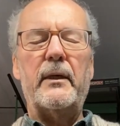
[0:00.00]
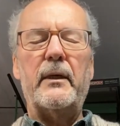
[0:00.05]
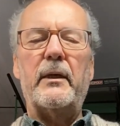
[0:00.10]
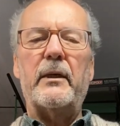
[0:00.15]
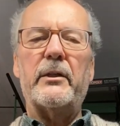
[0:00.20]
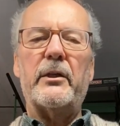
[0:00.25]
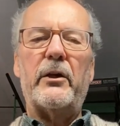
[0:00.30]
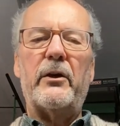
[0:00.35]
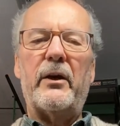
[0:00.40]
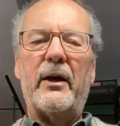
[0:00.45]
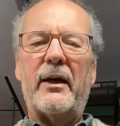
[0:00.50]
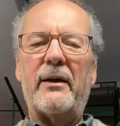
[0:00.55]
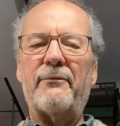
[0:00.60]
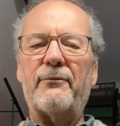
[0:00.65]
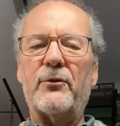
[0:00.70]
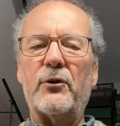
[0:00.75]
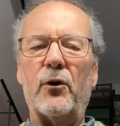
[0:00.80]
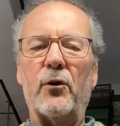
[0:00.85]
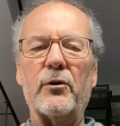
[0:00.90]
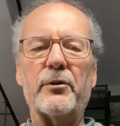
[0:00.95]
So you have
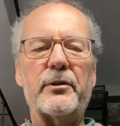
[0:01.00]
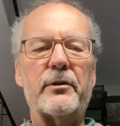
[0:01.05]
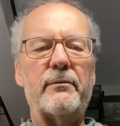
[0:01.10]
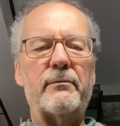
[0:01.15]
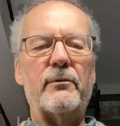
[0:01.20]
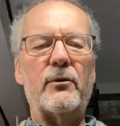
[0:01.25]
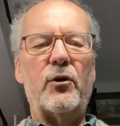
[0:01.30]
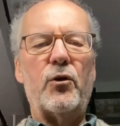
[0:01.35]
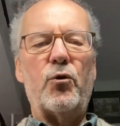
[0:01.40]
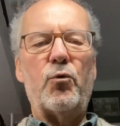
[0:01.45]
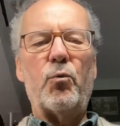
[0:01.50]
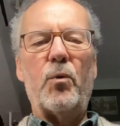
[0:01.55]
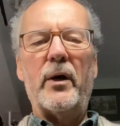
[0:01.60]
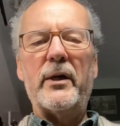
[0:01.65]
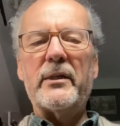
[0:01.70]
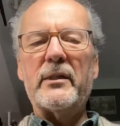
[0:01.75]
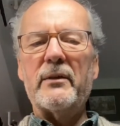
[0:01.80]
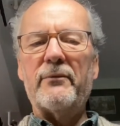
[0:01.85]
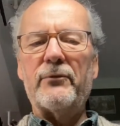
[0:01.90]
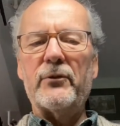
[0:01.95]
got
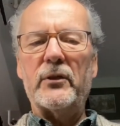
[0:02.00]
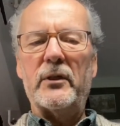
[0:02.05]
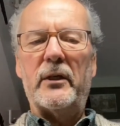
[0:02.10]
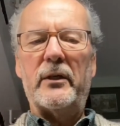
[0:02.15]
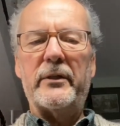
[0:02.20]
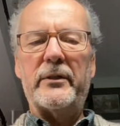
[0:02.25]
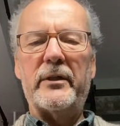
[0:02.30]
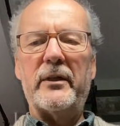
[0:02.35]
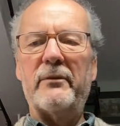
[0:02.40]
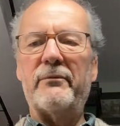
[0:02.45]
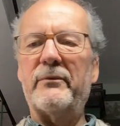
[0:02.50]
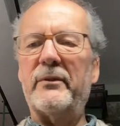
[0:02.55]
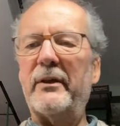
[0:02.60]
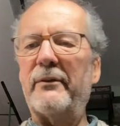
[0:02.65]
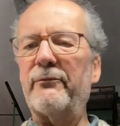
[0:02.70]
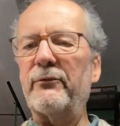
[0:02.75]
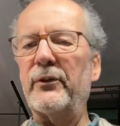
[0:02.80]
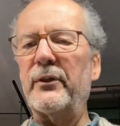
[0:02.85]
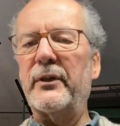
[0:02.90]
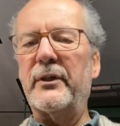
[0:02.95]
quite a variety of
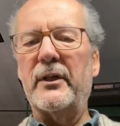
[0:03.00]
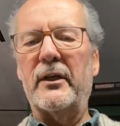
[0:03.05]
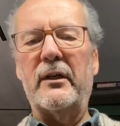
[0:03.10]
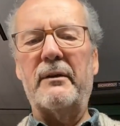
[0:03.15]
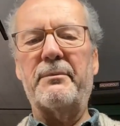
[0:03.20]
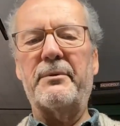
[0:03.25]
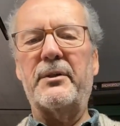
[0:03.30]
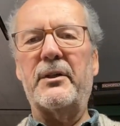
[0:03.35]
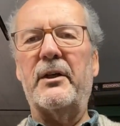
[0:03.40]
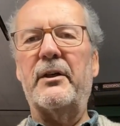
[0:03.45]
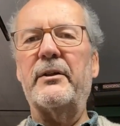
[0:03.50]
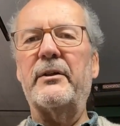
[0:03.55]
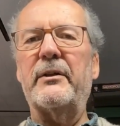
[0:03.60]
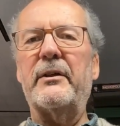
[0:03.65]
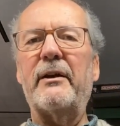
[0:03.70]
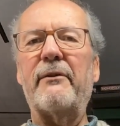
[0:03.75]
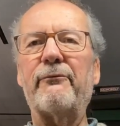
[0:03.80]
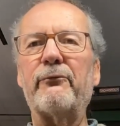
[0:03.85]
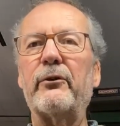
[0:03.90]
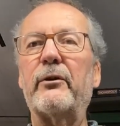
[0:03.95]
different types and
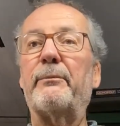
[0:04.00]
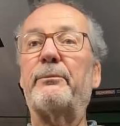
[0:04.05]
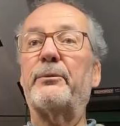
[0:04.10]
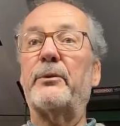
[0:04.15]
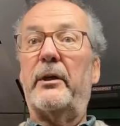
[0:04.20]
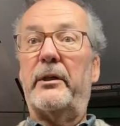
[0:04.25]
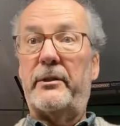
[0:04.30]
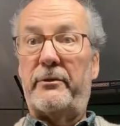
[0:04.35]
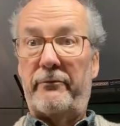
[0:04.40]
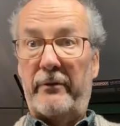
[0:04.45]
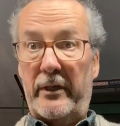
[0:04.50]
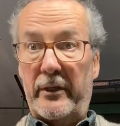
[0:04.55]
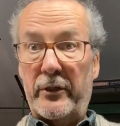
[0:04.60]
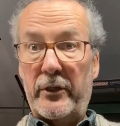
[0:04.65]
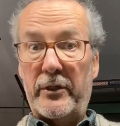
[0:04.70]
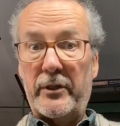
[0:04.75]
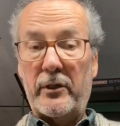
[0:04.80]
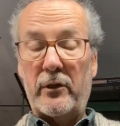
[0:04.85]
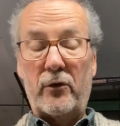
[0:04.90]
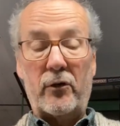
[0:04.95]
different price
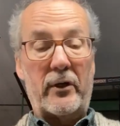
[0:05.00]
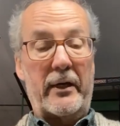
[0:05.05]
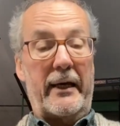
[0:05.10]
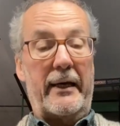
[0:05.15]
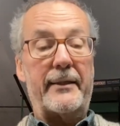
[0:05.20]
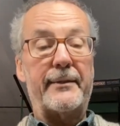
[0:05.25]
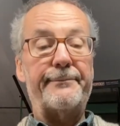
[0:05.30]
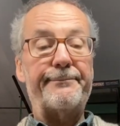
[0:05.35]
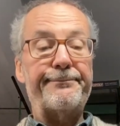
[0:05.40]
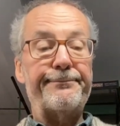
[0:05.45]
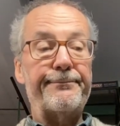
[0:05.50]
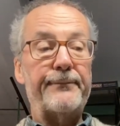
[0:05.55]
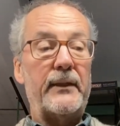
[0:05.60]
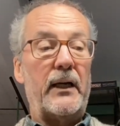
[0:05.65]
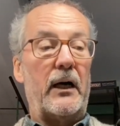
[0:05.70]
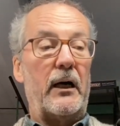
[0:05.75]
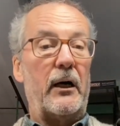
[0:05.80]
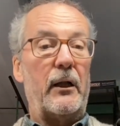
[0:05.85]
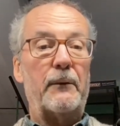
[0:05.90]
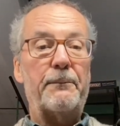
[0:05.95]
ranges to look at.
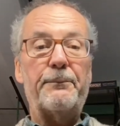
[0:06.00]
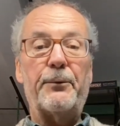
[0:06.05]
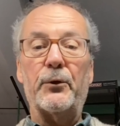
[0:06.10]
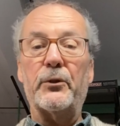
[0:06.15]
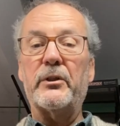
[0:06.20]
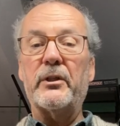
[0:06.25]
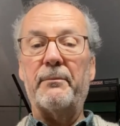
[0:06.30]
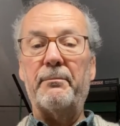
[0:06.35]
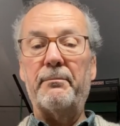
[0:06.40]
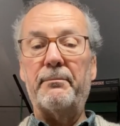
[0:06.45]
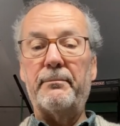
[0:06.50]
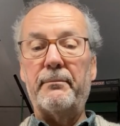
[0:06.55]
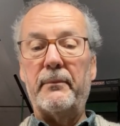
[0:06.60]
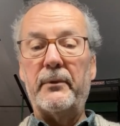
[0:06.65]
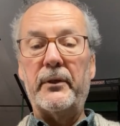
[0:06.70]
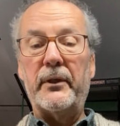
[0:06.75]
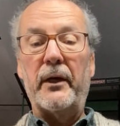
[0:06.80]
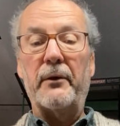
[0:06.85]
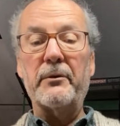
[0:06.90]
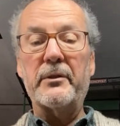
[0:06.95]
I'll put some
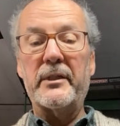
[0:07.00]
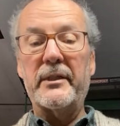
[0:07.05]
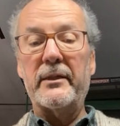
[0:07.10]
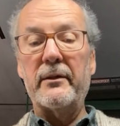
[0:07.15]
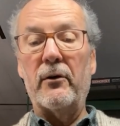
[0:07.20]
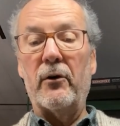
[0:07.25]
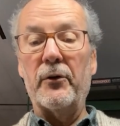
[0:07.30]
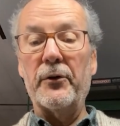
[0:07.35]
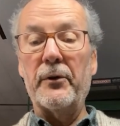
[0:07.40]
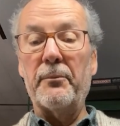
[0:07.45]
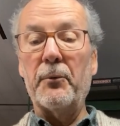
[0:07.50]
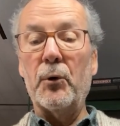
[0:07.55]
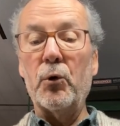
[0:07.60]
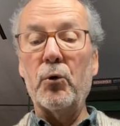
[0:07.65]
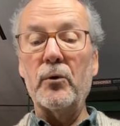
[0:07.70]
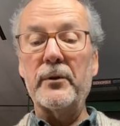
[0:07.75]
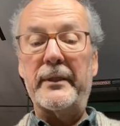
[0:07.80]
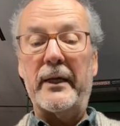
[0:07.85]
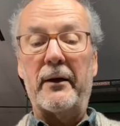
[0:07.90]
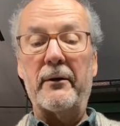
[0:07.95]
notes on them
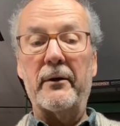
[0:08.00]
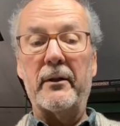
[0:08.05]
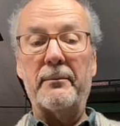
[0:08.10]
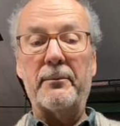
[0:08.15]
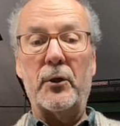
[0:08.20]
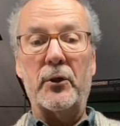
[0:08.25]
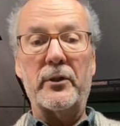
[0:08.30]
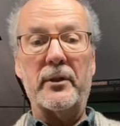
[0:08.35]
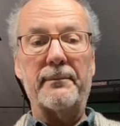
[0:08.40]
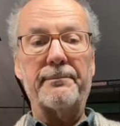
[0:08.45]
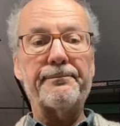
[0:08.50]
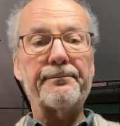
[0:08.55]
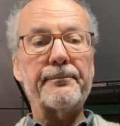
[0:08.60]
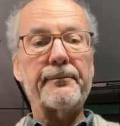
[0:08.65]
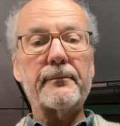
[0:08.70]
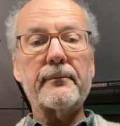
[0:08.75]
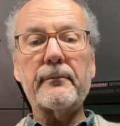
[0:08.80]
all down at the bottom.